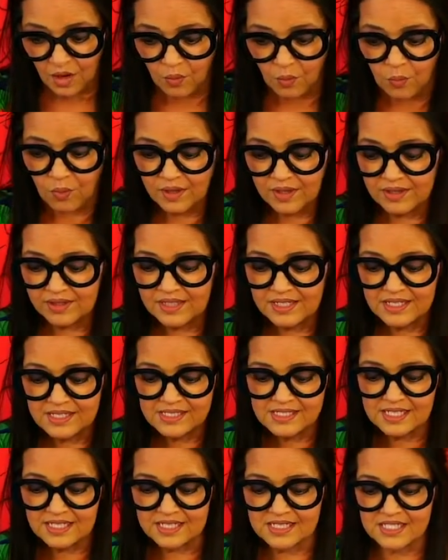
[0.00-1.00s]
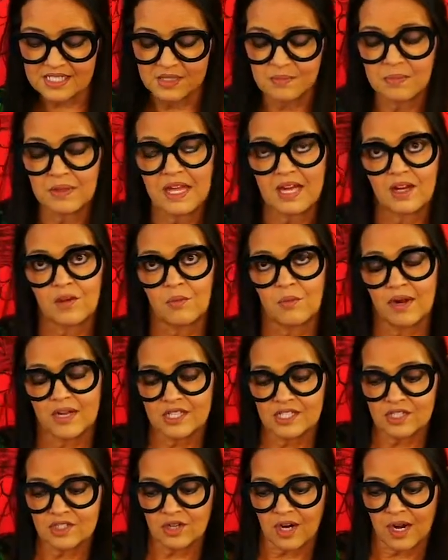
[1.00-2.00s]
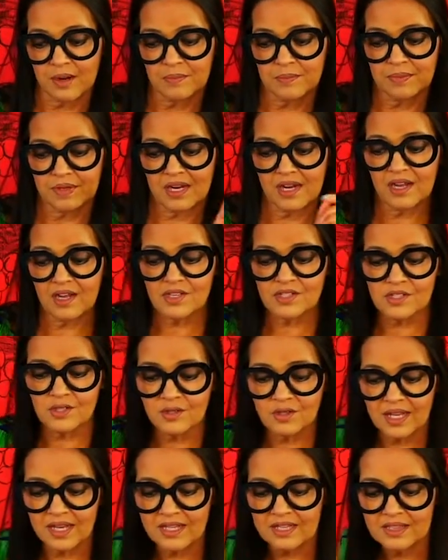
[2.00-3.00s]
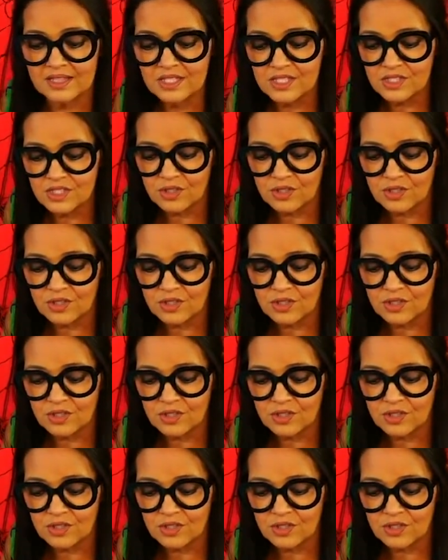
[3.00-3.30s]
one of these things that's black and white striped, but I also like this